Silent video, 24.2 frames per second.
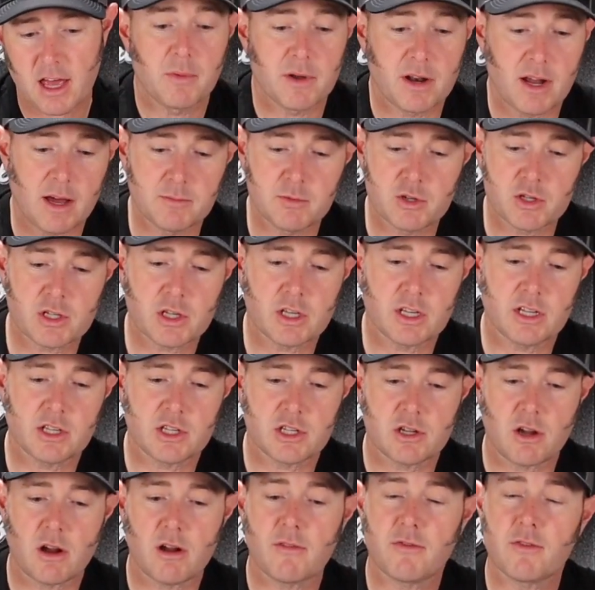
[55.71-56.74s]
but I'm just going to
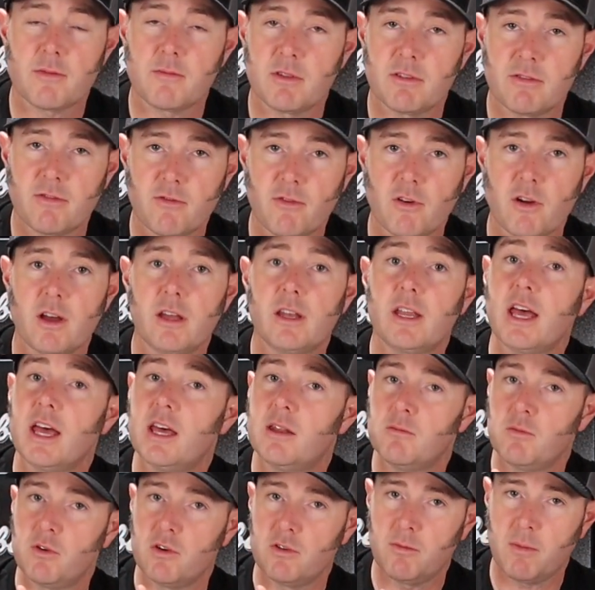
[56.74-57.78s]
start from the front
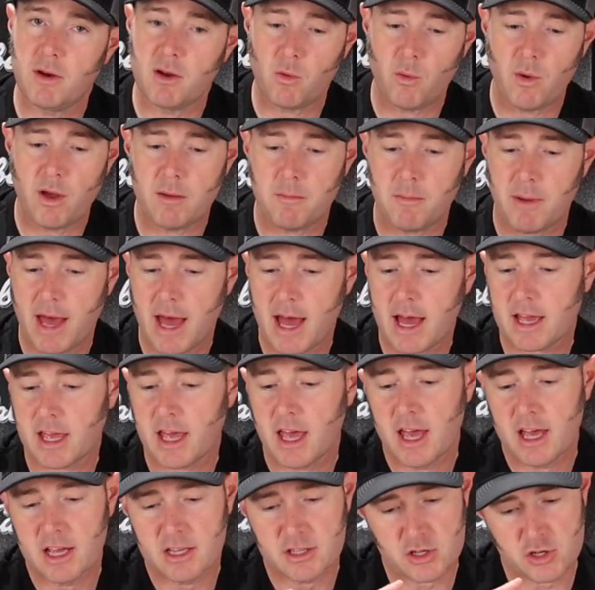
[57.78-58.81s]
and move my way back
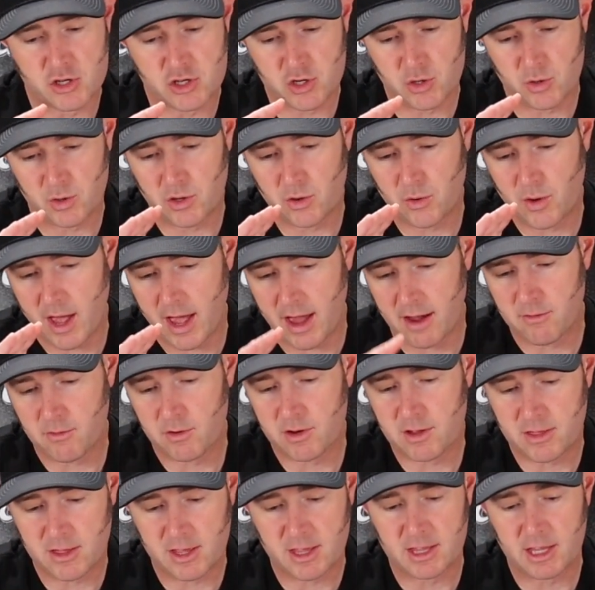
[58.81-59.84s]
to show you
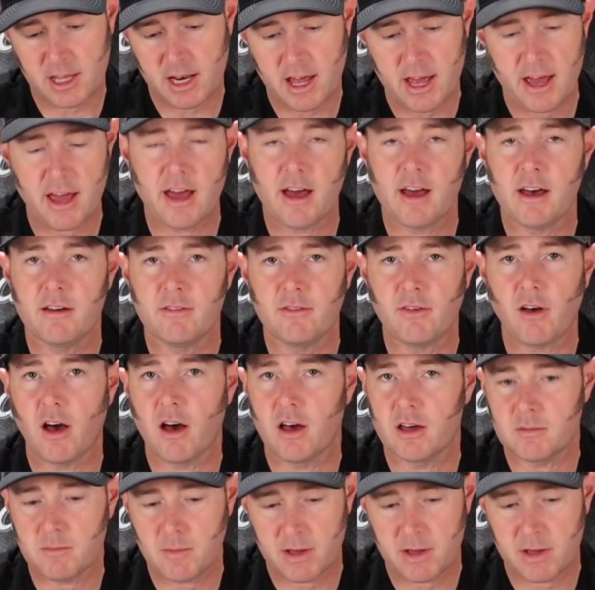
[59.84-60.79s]
everything that I have on